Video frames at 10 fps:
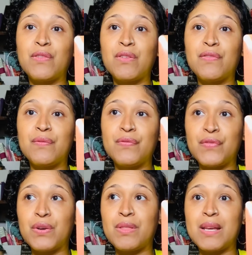
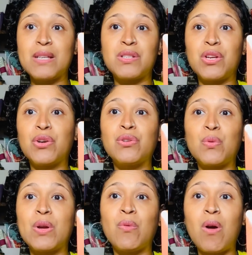for things that you're
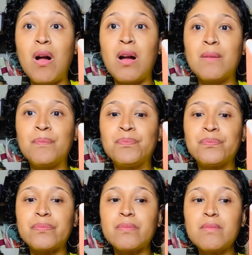doing wrong
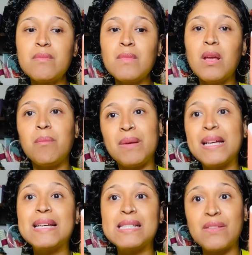
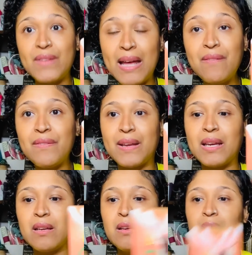because of
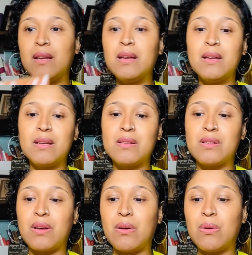envy.
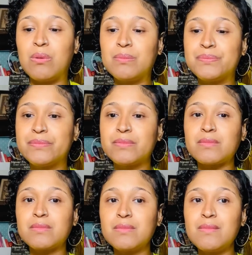So
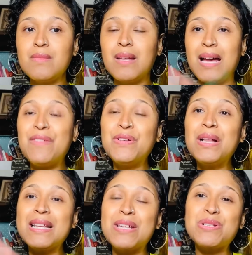I feel
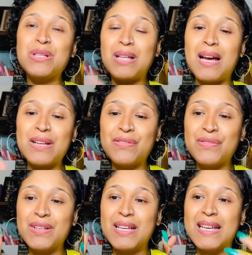like there's a lot
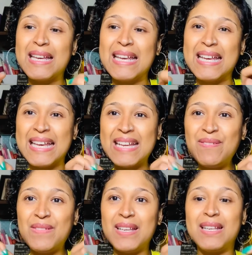of
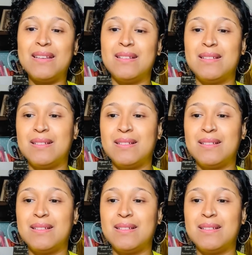envy